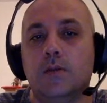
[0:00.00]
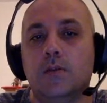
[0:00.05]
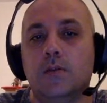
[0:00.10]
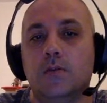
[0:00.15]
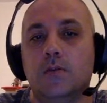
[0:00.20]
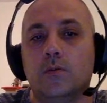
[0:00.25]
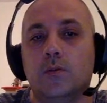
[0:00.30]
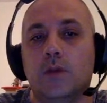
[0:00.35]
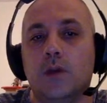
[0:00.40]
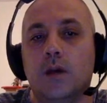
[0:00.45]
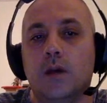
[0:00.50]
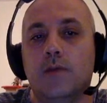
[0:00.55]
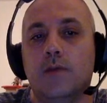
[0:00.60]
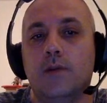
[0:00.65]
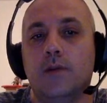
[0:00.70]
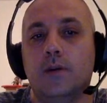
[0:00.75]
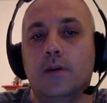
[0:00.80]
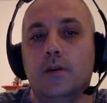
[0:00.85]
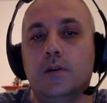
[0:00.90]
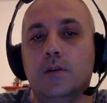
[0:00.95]
to
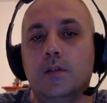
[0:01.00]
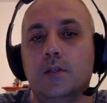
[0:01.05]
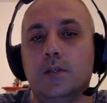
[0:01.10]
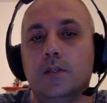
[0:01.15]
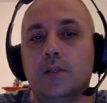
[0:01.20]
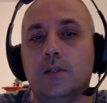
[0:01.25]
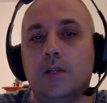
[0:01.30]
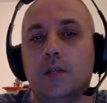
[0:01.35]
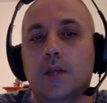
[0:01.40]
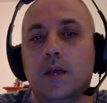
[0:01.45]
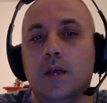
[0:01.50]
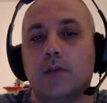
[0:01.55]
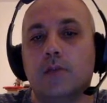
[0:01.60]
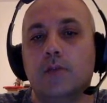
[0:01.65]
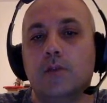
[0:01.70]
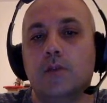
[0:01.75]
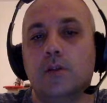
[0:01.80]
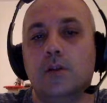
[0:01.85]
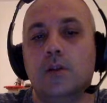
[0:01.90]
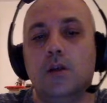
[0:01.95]
cover this
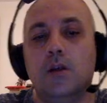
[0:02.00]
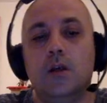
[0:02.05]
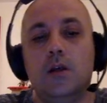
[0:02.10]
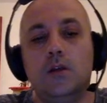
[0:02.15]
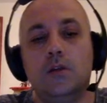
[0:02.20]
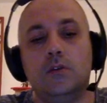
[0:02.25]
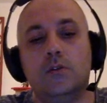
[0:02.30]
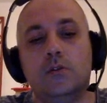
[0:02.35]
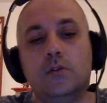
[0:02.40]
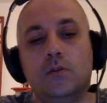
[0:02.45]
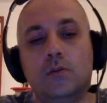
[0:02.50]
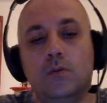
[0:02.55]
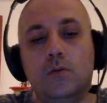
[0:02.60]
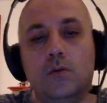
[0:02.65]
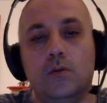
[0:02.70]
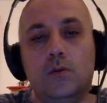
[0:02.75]
diagonal. So